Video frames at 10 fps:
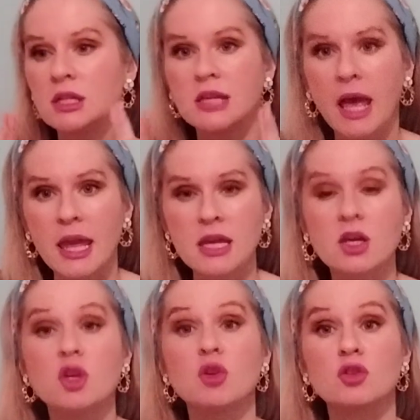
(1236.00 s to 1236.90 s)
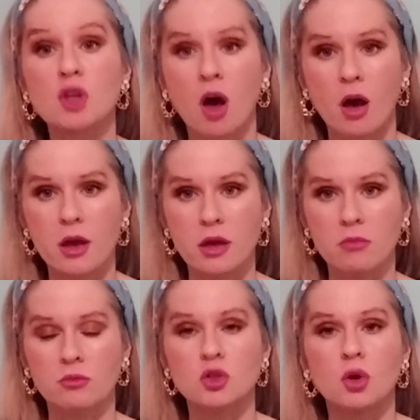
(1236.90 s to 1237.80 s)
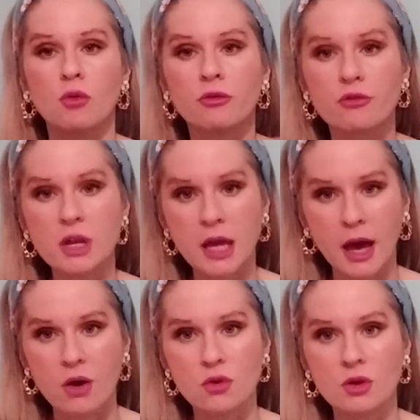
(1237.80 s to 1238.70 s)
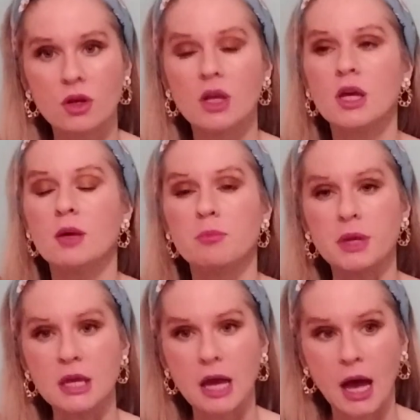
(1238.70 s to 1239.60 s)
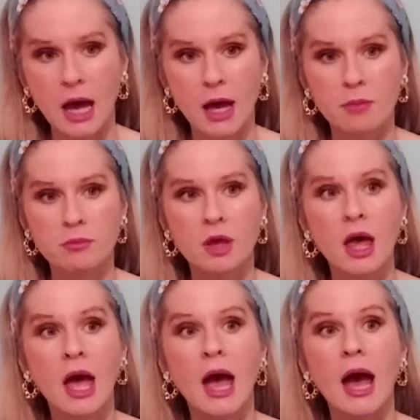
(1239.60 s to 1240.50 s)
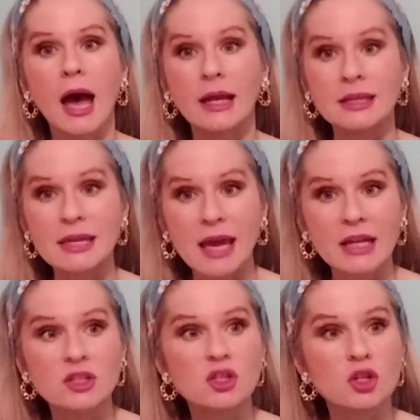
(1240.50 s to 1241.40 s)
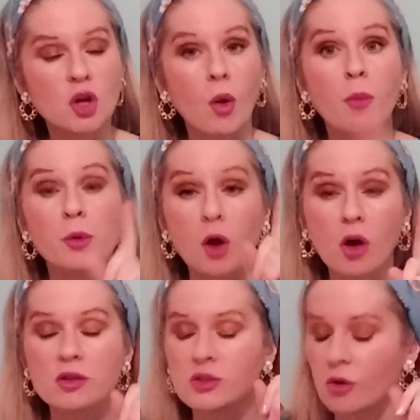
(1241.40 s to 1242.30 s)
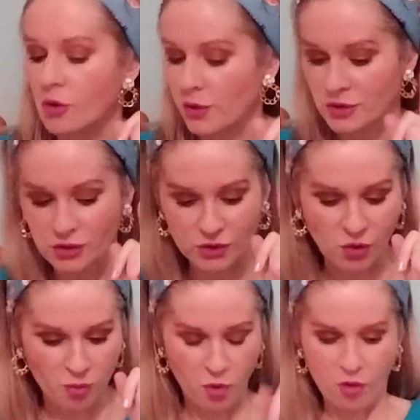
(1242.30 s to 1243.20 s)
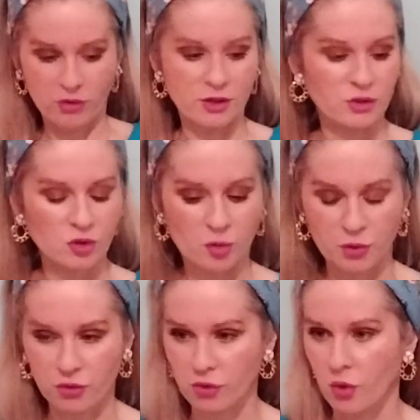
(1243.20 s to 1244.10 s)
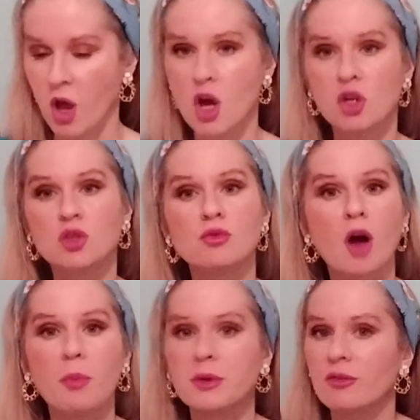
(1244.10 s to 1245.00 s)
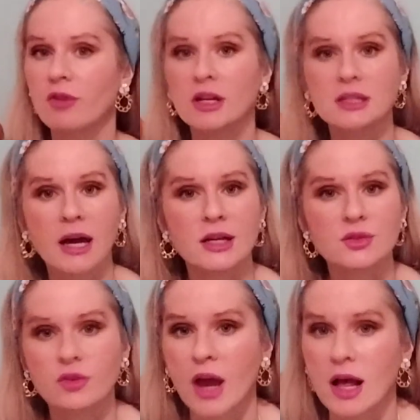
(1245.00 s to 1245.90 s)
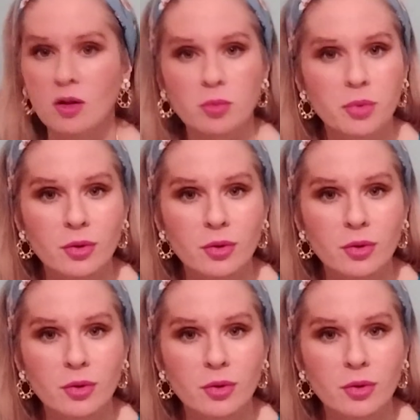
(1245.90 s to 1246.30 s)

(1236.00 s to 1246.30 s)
take your time. Don't freak out. Be calm and get to know. Oh, but also, oh, this is so important. This is coming through. Do not be afraid to ask for help.